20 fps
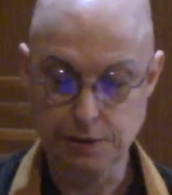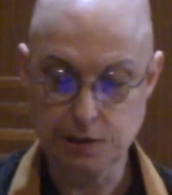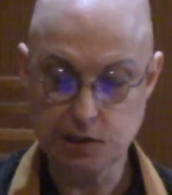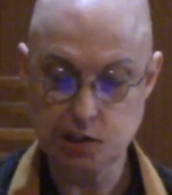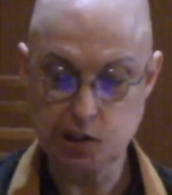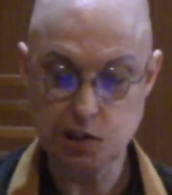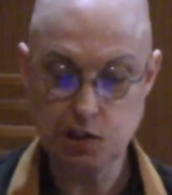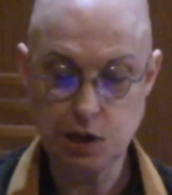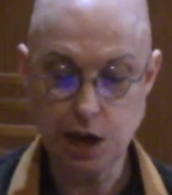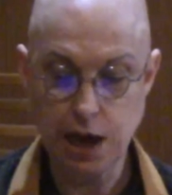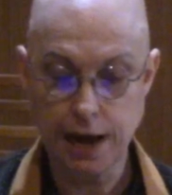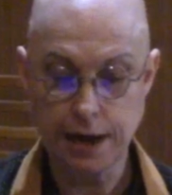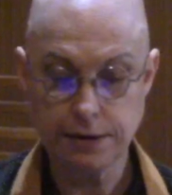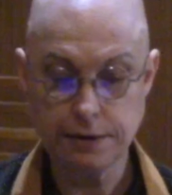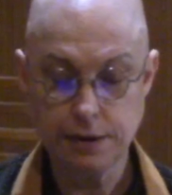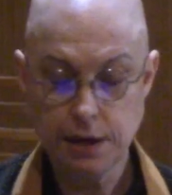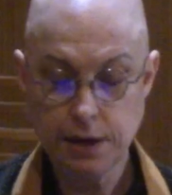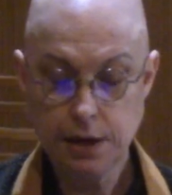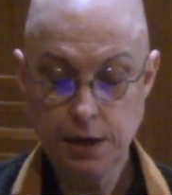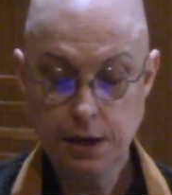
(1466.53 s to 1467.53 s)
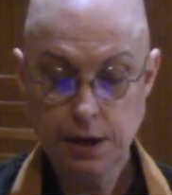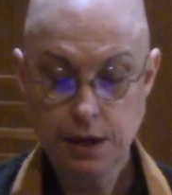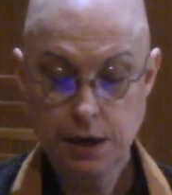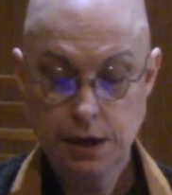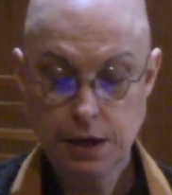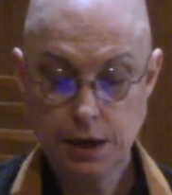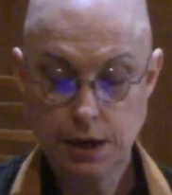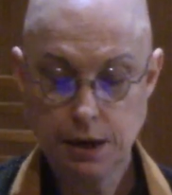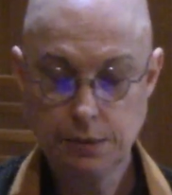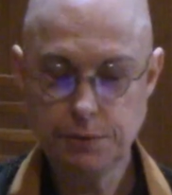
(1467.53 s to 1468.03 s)
This is
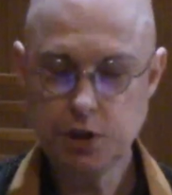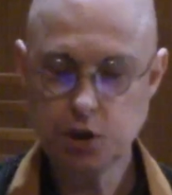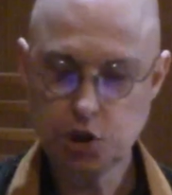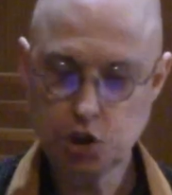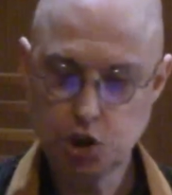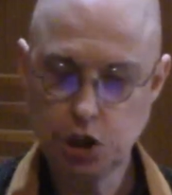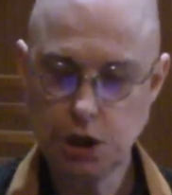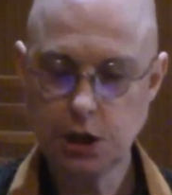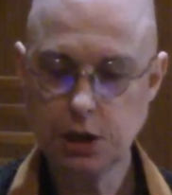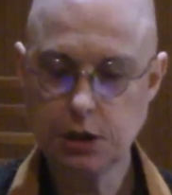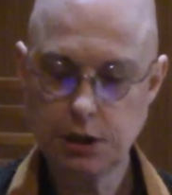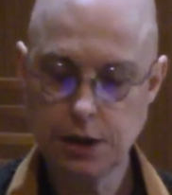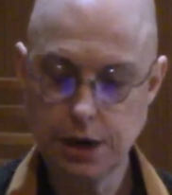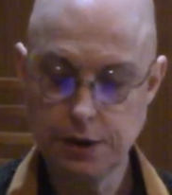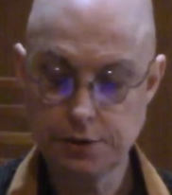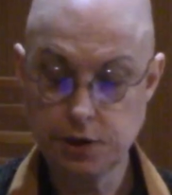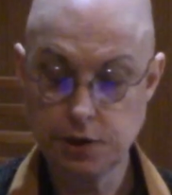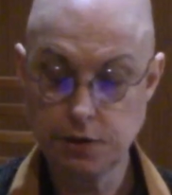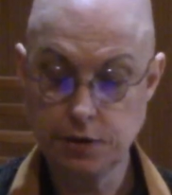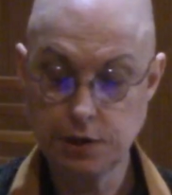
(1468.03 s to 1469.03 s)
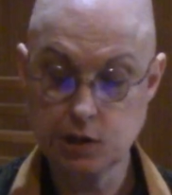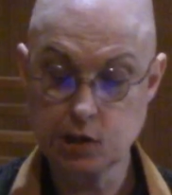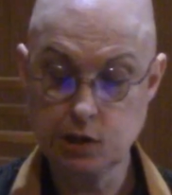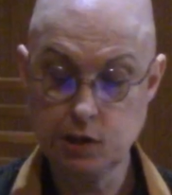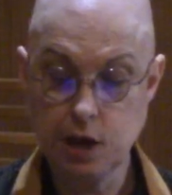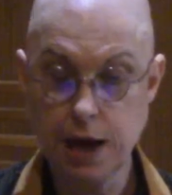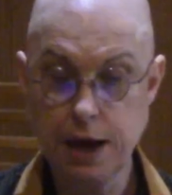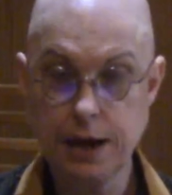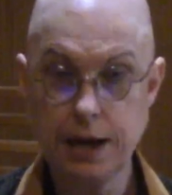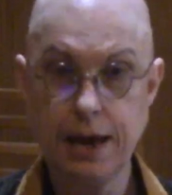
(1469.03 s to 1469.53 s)
Shikantaza that's
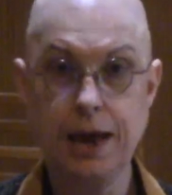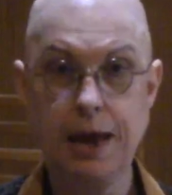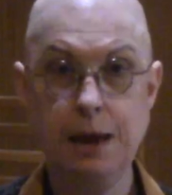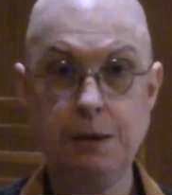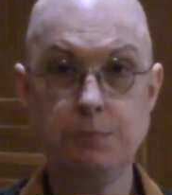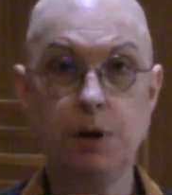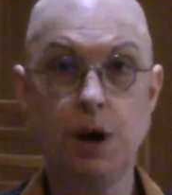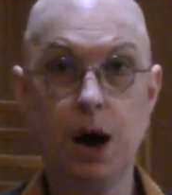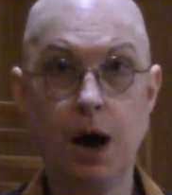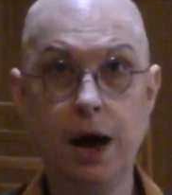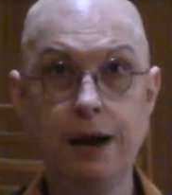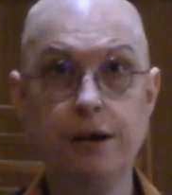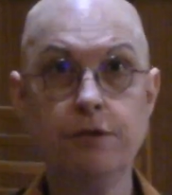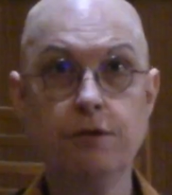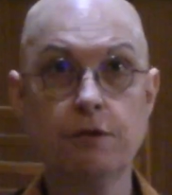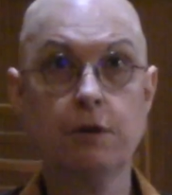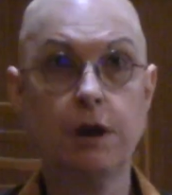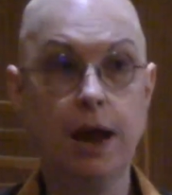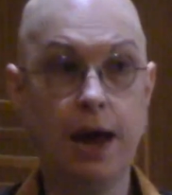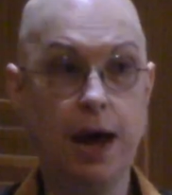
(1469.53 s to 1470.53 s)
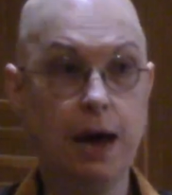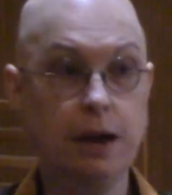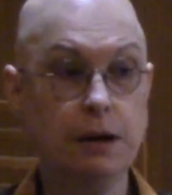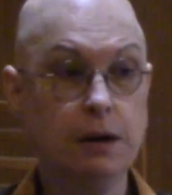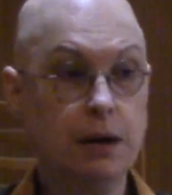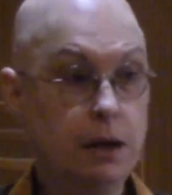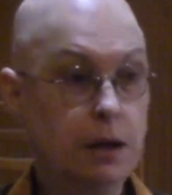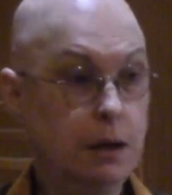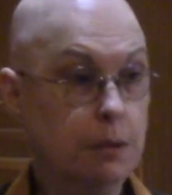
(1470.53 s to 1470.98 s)
not aimed either at